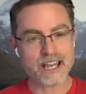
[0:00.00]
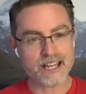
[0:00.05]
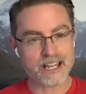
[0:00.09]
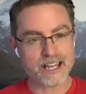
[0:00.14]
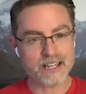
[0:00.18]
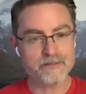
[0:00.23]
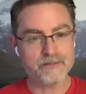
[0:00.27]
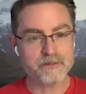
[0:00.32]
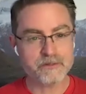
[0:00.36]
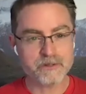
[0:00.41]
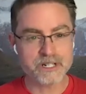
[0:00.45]

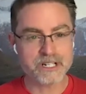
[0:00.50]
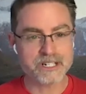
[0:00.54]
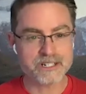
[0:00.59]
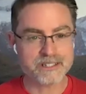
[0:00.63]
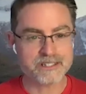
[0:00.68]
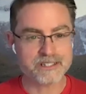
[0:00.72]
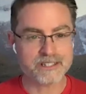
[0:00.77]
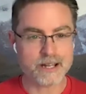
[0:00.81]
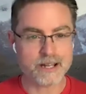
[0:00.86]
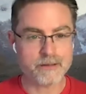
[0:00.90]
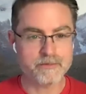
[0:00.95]
even want to
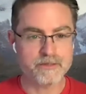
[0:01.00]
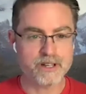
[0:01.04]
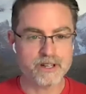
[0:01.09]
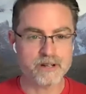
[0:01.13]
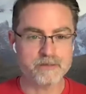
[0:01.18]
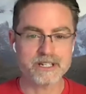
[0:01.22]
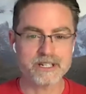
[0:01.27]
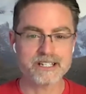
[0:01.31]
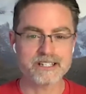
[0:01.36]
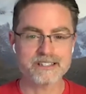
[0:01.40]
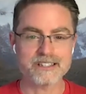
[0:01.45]
just stop there,
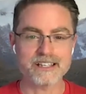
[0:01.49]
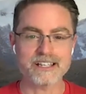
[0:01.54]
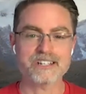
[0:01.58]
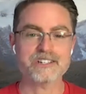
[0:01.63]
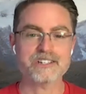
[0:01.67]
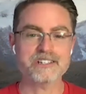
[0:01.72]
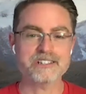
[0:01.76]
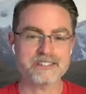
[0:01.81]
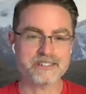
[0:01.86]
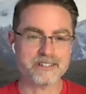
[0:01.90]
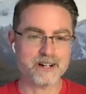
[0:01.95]
because like
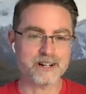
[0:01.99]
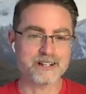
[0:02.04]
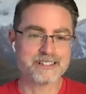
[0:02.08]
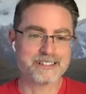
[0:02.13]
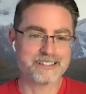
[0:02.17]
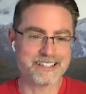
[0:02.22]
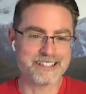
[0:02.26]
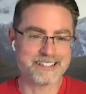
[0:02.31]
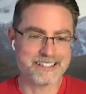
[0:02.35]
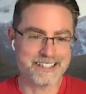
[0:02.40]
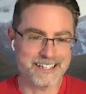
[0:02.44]
she starts
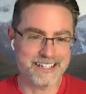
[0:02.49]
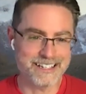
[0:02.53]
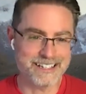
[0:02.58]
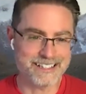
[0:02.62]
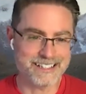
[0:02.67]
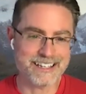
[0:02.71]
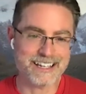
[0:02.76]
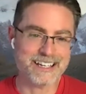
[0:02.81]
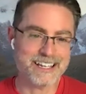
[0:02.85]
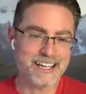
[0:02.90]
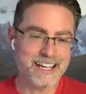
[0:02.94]
the
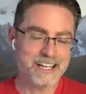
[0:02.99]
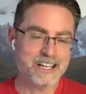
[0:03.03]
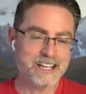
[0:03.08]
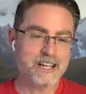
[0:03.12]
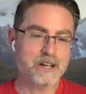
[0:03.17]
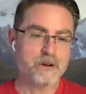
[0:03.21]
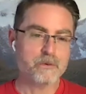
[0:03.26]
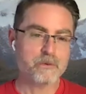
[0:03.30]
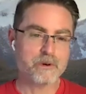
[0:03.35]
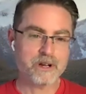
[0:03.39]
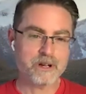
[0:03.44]
sentence like
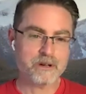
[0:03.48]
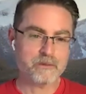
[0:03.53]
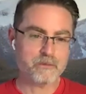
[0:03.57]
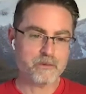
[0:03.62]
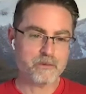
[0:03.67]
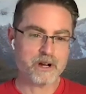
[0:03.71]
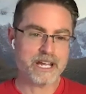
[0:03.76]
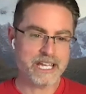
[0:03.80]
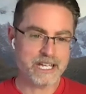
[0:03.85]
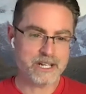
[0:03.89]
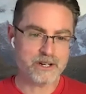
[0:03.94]

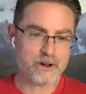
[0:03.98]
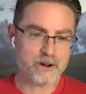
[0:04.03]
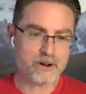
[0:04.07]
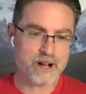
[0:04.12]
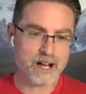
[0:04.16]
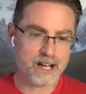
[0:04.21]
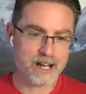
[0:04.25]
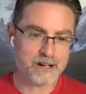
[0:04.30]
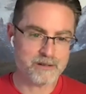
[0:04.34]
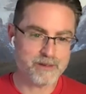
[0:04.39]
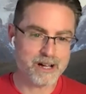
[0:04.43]
we're in her
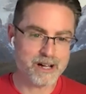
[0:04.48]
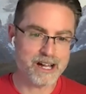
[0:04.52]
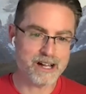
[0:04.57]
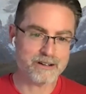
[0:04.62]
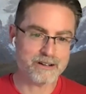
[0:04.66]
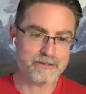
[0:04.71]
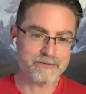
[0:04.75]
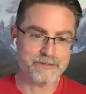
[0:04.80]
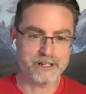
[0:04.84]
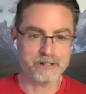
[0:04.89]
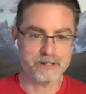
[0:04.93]

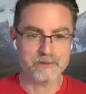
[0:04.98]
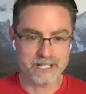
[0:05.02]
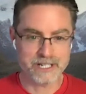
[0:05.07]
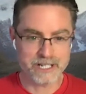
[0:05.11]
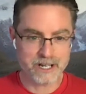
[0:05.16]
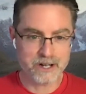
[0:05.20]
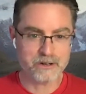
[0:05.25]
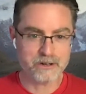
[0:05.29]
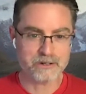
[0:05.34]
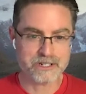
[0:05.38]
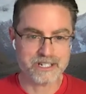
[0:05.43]
autobiography. We
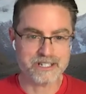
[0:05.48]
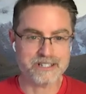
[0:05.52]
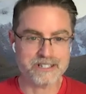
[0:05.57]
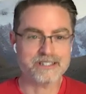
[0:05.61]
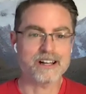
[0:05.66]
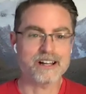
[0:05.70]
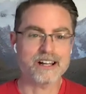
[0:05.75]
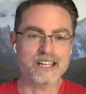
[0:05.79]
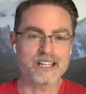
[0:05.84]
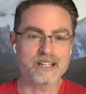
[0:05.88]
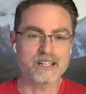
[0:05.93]
know she's
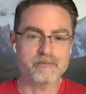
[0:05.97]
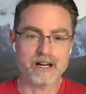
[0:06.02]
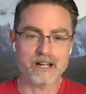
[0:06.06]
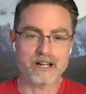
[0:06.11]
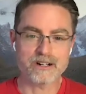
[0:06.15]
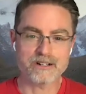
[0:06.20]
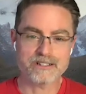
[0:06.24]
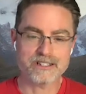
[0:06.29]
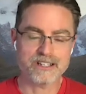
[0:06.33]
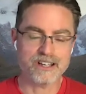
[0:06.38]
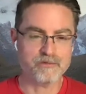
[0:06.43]
talking about
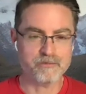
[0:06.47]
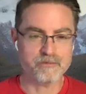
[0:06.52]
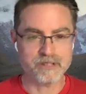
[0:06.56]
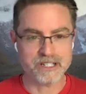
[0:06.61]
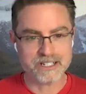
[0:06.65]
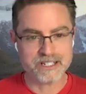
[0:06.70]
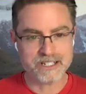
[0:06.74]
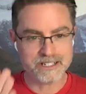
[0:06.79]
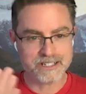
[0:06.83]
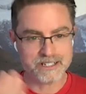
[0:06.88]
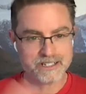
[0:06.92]
herself,
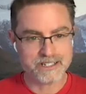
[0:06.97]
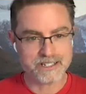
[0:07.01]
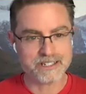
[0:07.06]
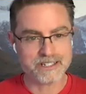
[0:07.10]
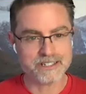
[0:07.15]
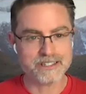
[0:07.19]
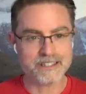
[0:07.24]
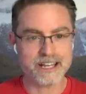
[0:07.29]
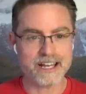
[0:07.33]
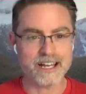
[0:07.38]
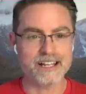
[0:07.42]
but she's
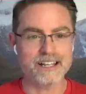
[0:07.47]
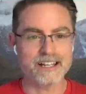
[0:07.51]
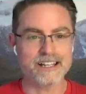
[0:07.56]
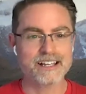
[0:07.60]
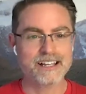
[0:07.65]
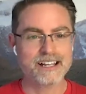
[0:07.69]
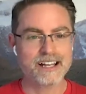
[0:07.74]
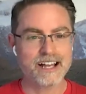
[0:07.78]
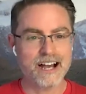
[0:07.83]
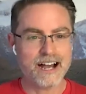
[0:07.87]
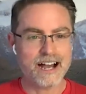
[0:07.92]
just that
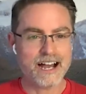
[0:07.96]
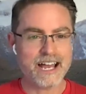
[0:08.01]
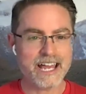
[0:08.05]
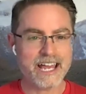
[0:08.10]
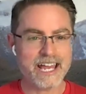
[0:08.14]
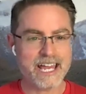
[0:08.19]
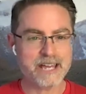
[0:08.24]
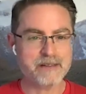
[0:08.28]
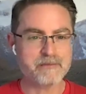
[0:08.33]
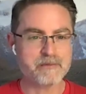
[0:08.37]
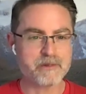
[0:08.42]
I
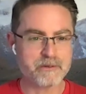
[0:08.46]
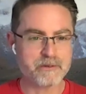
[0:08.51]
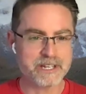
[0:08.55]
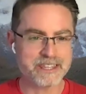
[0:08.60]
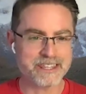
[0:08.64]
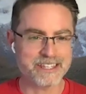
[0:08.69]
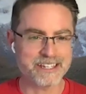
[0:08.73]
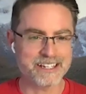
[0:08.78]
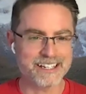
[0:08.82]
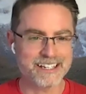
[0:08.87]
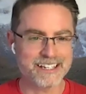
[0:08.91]
am
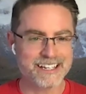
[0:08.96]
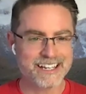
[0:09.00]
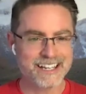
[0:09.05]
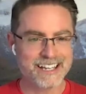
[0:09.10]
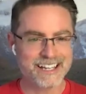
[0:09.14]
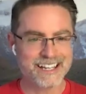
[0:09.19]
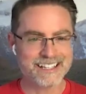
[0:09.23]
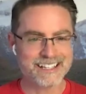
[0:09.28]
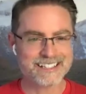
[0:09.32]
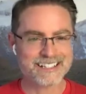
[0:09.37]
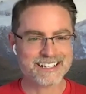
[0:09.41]

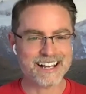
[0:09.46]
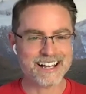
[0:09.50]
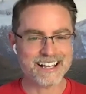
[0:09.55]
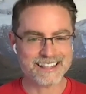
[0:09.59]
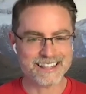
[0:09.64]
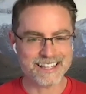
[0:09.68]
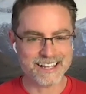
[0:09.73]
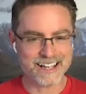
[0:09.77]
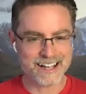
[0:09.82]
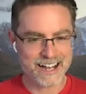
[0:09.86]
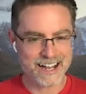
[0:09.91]
Aretha. It's
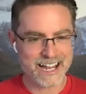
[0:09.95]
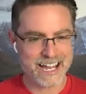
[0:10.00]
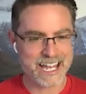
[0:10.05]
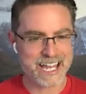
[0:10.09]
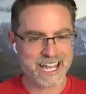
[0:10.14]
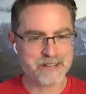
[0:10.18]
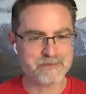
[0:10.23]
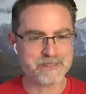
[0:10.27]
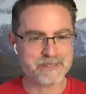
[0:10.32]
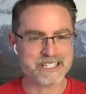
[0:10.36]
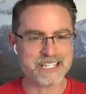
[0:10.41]
got the I
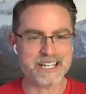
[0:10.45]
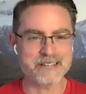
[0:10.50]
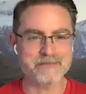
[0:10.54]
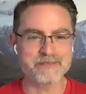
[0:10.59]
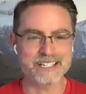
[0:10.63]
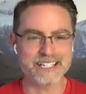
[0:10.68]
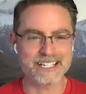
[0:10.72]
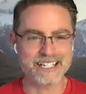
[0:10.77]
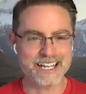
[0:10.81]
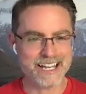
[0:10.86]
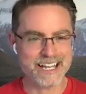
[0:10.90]
am
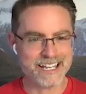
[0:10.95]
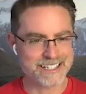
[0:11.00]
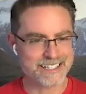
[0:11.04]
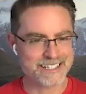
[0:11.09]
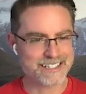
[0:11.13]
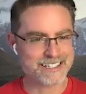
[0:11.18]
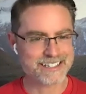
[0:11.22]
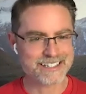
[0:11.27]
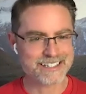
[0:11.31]
statement. Yes.